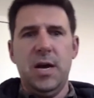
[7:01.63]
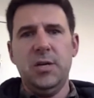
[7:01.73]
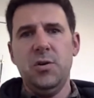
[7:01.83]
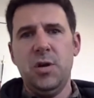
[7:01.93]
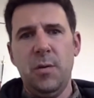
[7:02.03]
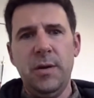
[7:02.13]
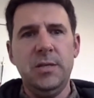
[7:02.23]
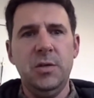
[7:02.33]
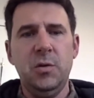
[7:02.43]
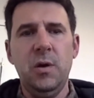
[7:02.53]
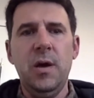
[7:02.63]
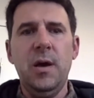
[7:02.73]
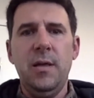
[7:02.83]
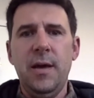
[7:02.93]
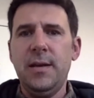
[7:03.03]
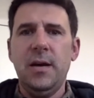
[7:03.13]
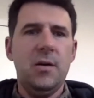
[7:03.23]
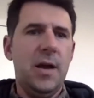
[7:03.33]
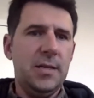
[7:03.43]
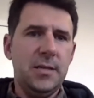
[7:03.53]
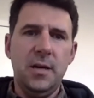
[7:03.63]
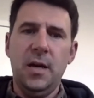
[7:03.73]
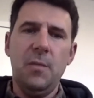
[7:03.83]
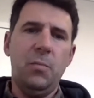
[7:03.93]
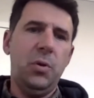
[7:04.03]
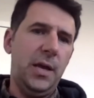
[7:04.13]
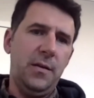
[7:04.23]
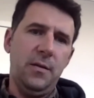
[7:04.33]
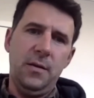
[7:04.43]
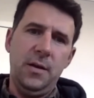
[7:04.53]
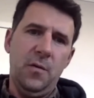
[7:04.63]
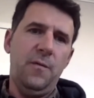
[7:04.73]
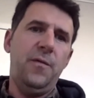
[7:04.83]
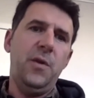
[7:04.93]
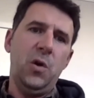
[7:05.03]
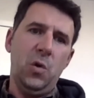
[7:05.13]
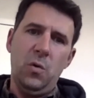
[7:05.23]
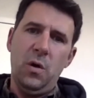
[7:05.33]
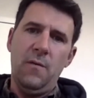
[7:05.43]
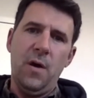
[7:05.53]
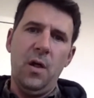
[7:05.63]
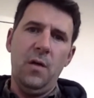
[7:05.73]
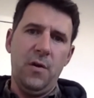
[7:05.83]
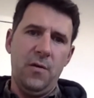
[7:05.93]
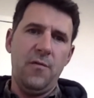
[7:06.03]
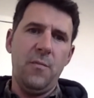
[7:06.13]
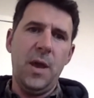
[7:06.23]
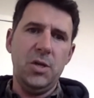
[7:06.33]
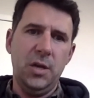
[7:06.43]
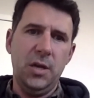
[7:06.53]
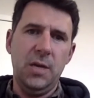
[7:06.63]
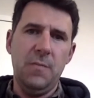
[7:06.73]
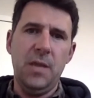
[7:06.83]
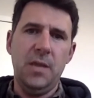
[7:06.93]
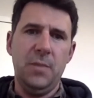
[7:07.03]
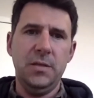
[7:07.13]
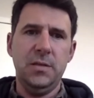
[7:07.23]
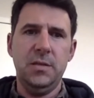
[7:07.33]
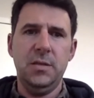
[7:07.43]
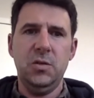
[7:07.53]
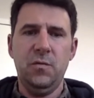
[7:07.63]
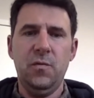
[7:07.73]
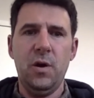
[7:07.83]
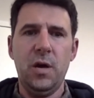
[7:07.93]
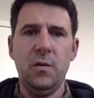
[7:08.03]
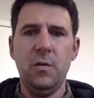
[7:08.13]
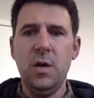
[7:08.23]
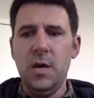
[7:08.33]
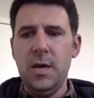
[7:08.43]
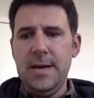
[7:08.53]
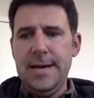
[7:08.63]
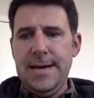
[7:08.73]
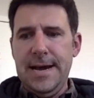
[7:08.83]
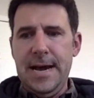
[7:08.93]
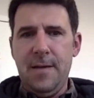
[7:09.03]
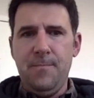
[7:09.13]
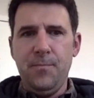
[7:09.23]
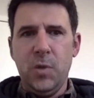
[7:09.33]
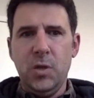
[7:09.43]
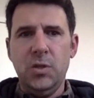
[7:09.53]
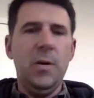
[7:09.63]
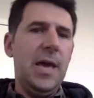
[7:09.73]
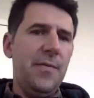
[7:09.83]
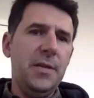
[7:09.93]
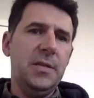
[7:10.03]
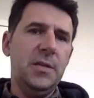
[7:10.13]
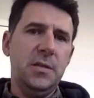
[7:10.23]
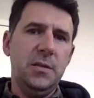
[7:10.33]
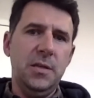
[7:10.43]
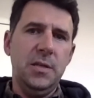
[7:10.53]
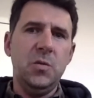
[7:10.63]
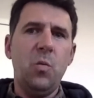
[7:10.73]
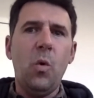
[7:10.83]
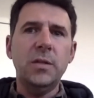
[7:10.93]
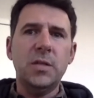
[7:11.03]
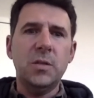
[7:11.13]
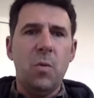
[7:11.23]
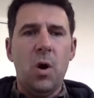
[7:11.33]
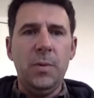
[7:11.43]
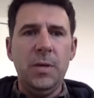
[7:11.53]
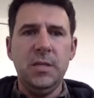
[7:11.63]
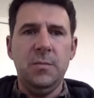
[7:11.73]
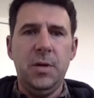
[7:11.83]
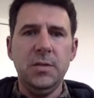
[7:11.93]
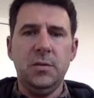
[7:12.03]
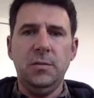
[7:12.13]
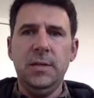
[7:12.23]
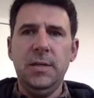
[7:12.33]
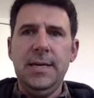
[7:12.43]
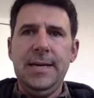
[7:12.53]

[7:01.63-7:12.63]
or doctor you're going to, that doctor has a complete, view of all of your information and can make the best decision for you. So again, this is one small piece of the puzzle.